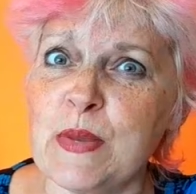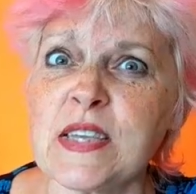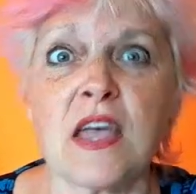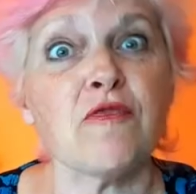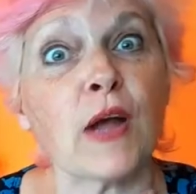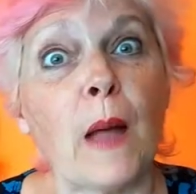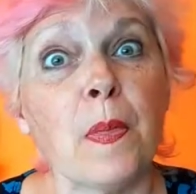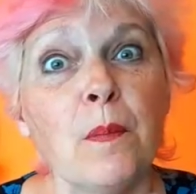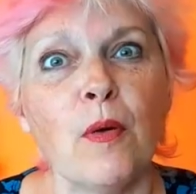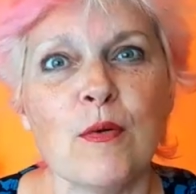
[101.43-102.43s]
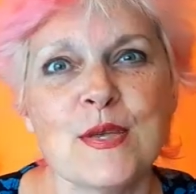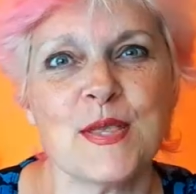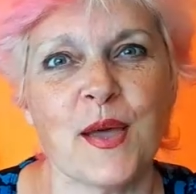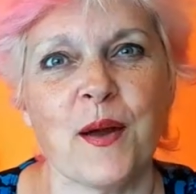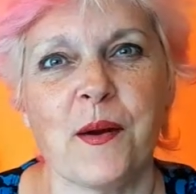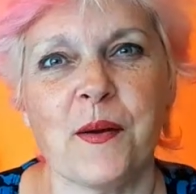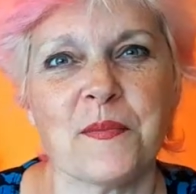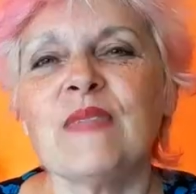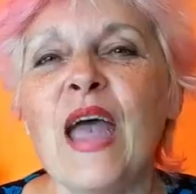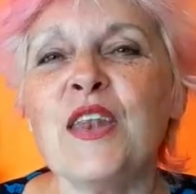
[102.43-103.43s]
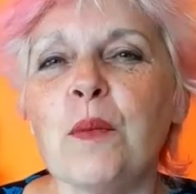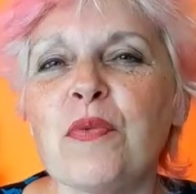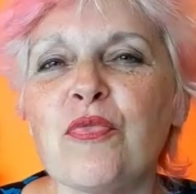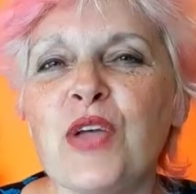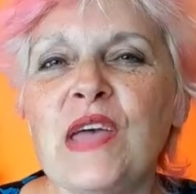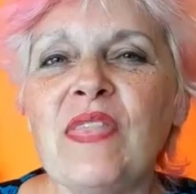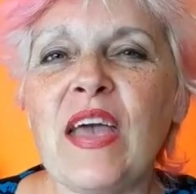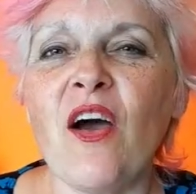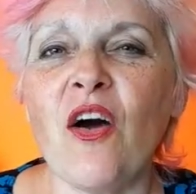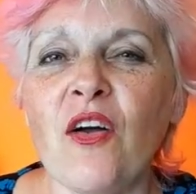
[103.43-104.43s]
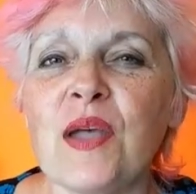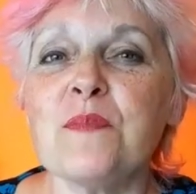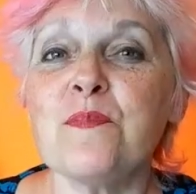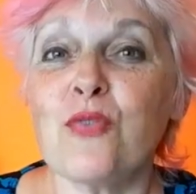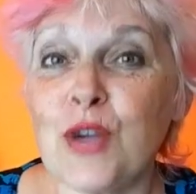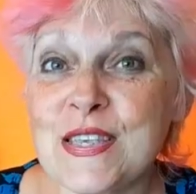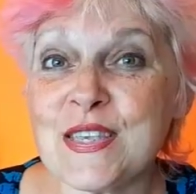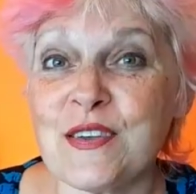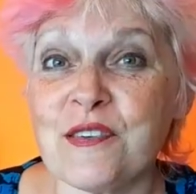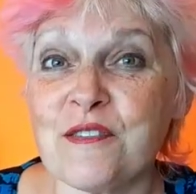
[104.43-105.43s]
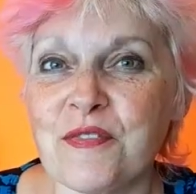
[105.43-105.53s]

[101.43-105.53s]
because I forgot the boa was there. Number three, they are impressive.